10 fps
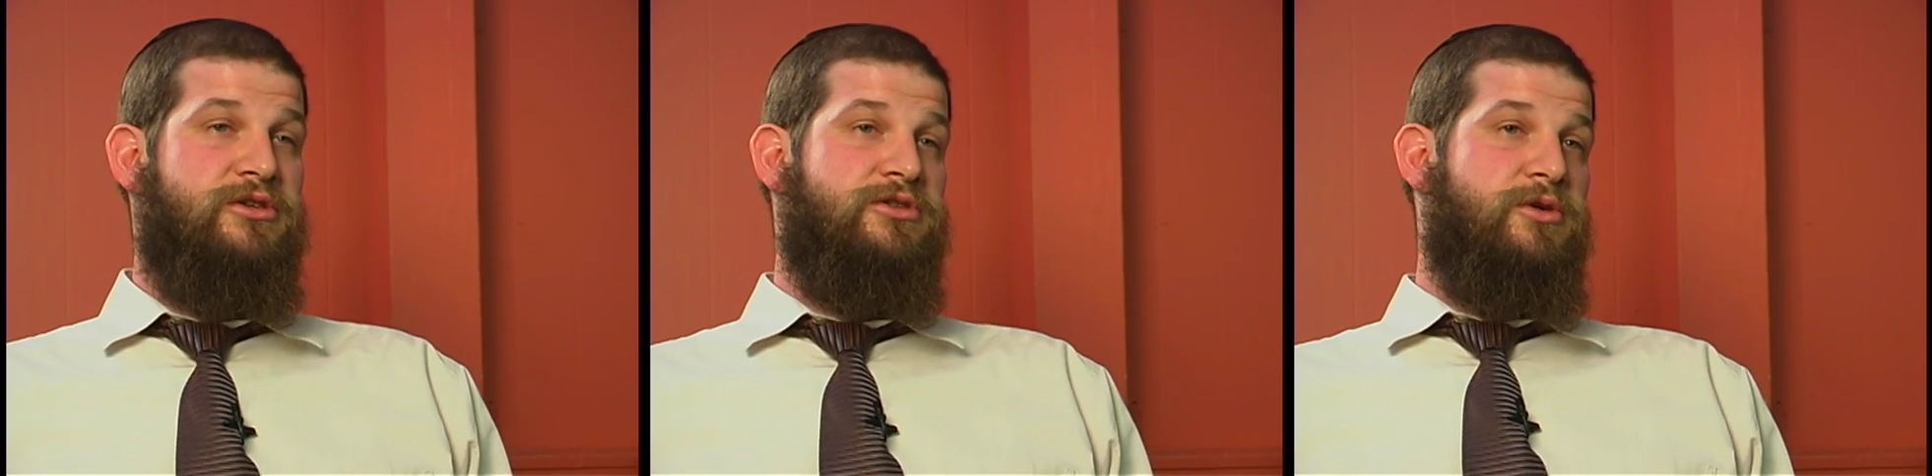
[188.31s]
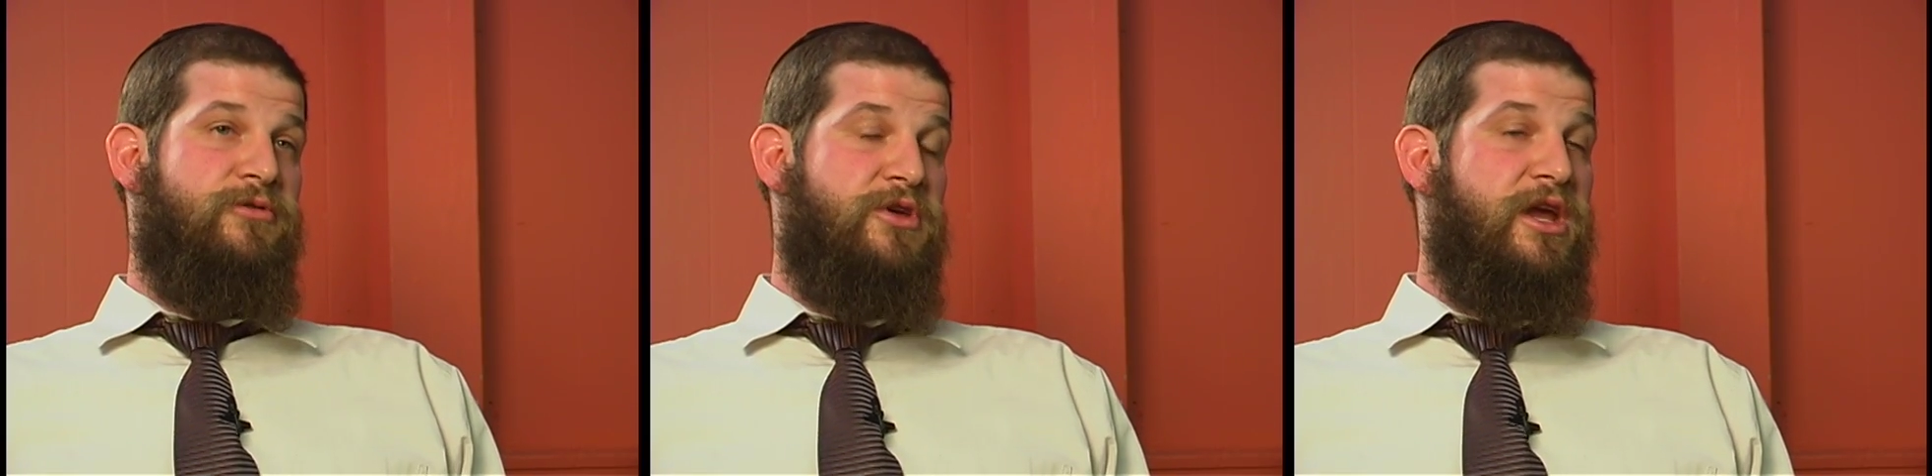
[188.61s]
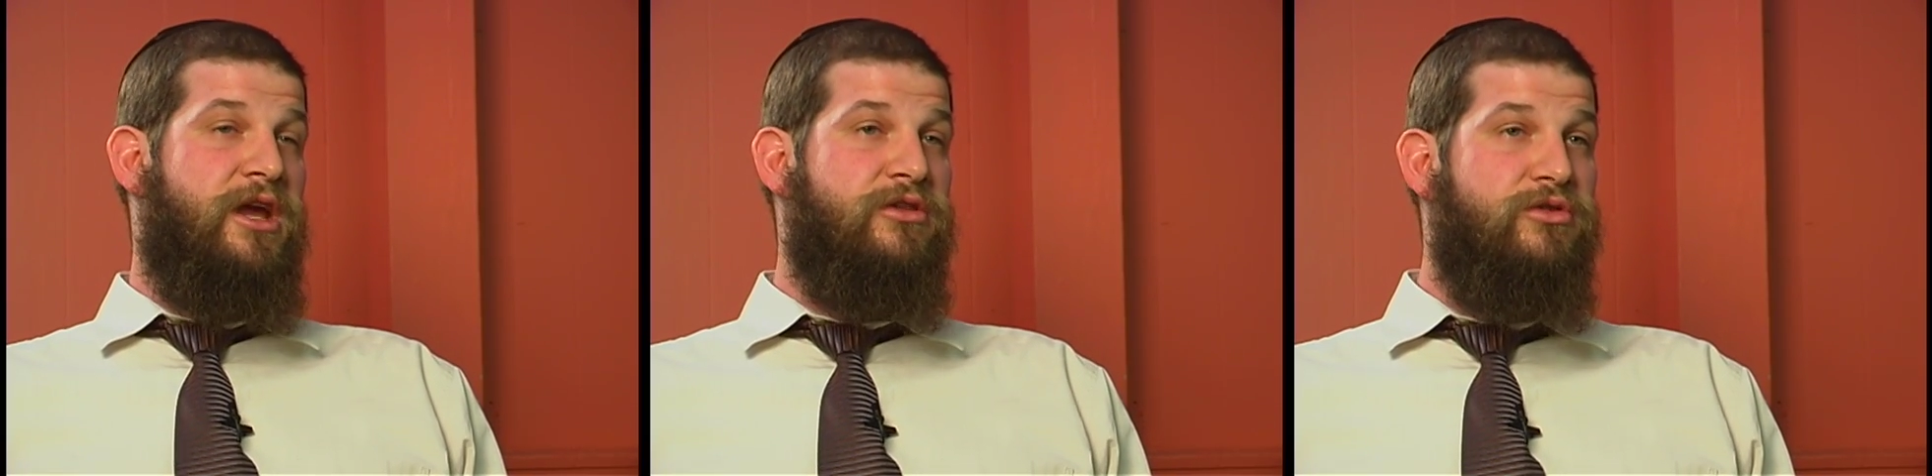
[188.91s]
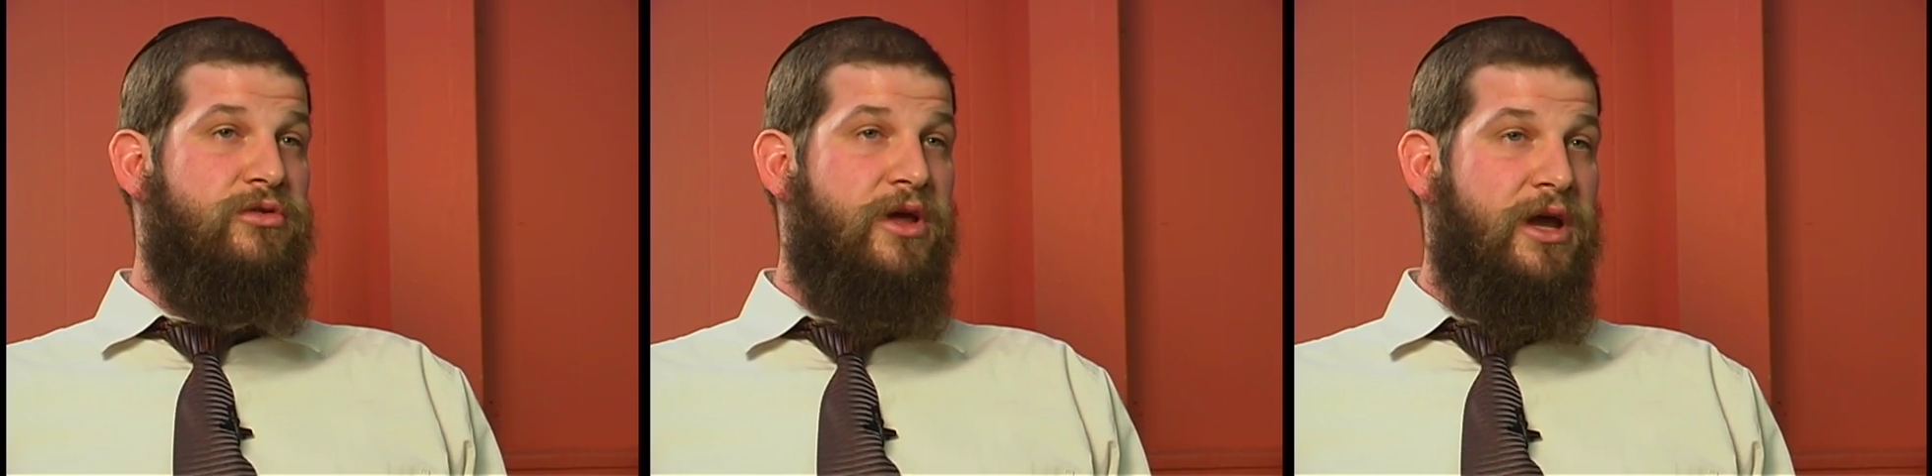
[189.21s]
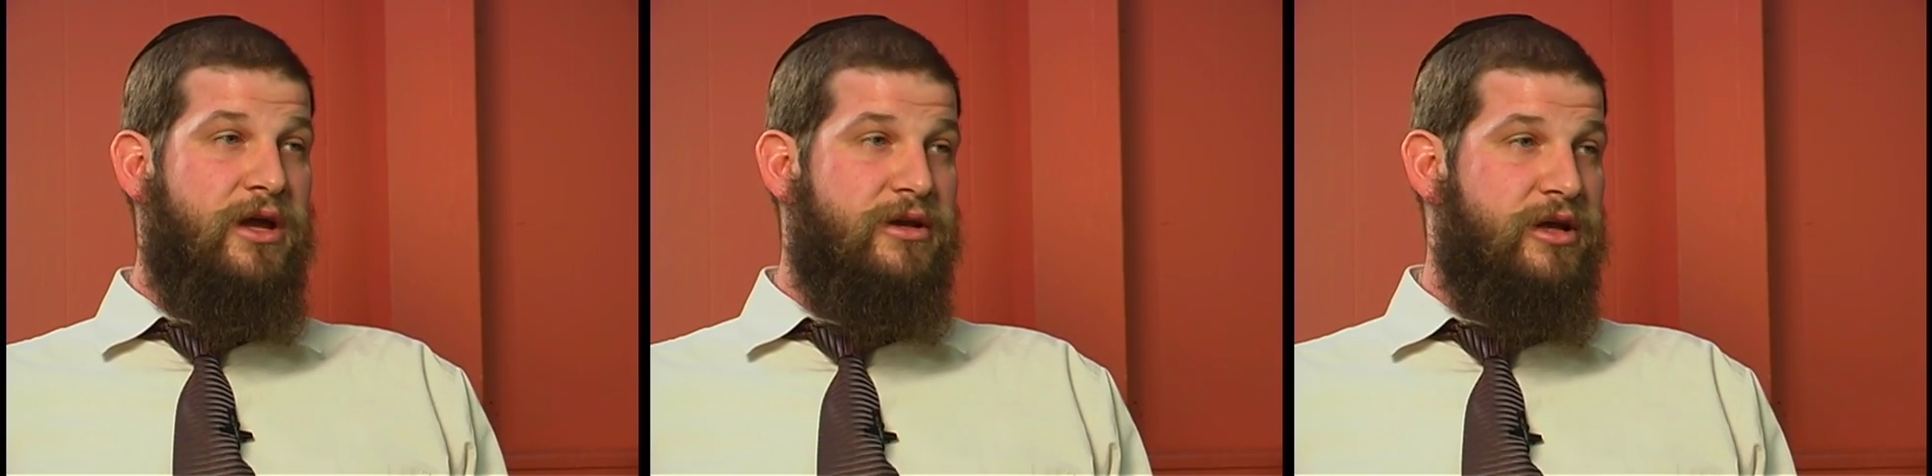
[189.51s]
So if you can't do
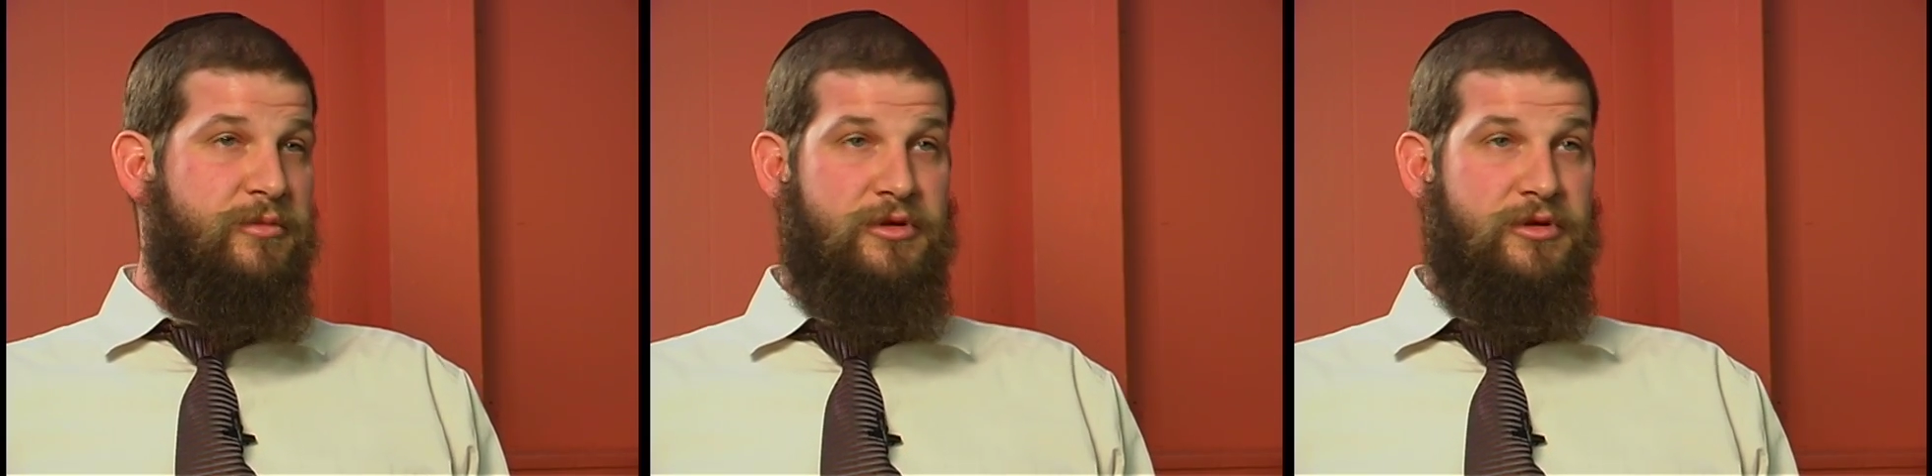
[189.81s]
that, I